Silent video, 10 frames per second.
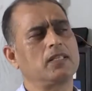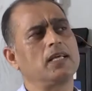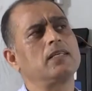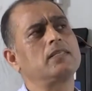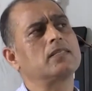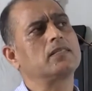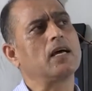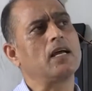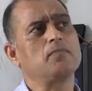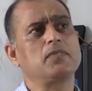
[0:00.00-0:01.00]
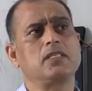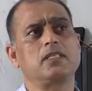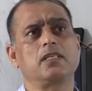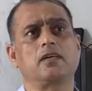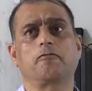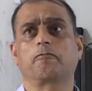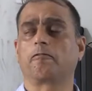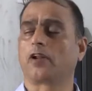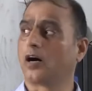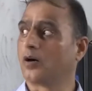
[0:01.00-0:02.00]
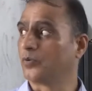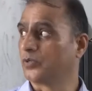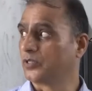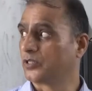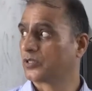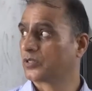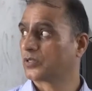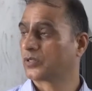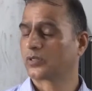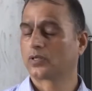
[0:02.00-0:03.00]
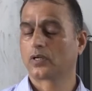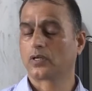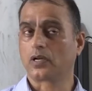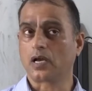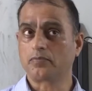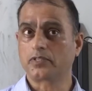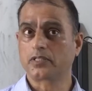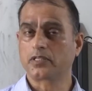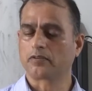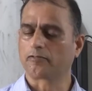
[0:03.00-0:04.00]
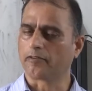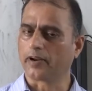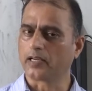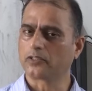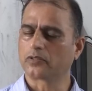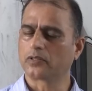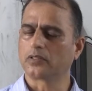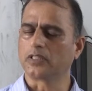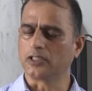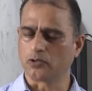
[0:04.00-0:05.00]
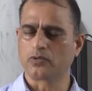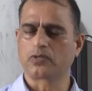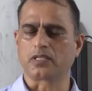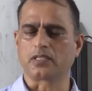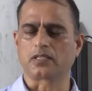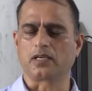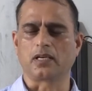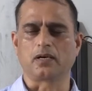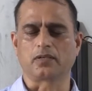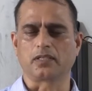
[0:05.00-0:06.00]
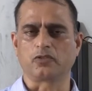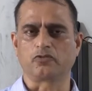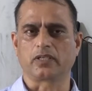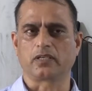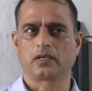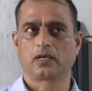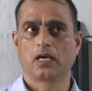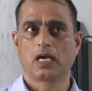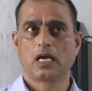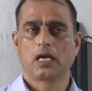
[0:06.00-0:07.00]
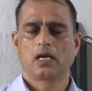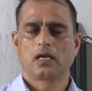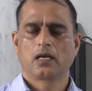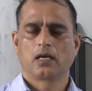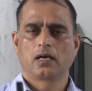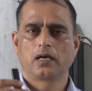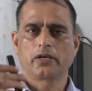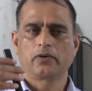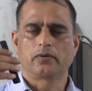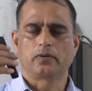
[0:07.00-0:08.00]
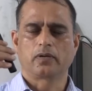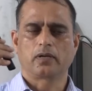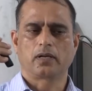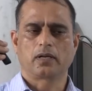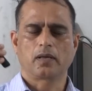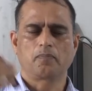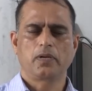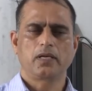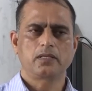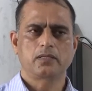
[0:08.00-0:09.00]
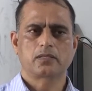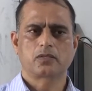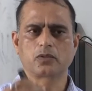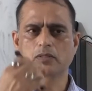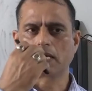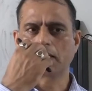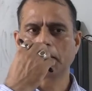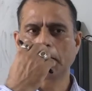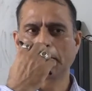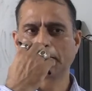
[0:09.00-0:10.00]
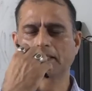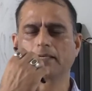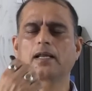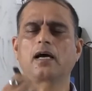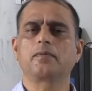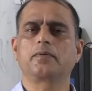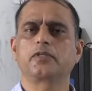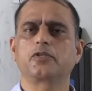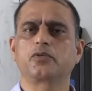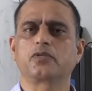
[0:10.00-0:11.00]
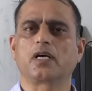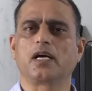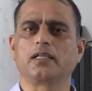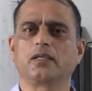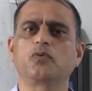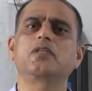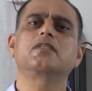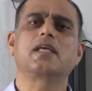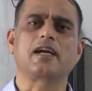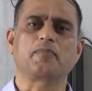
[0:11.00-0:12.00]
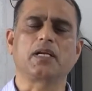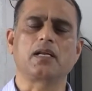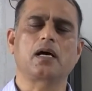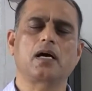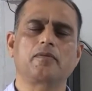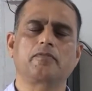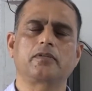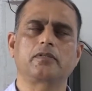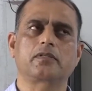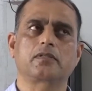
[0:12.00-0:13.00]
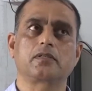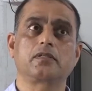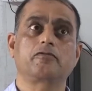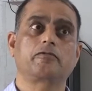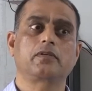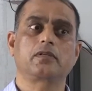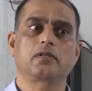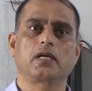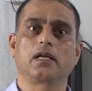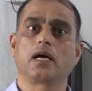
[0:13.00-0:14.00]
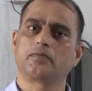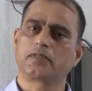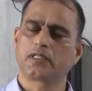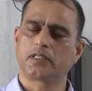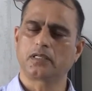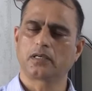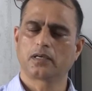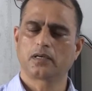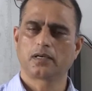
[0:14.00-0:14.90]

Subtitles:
there is diversity of flowers, diversity of natural resources in our country. Nepalese society is a diverse society. What does that mean? Diverse, different, then diversity.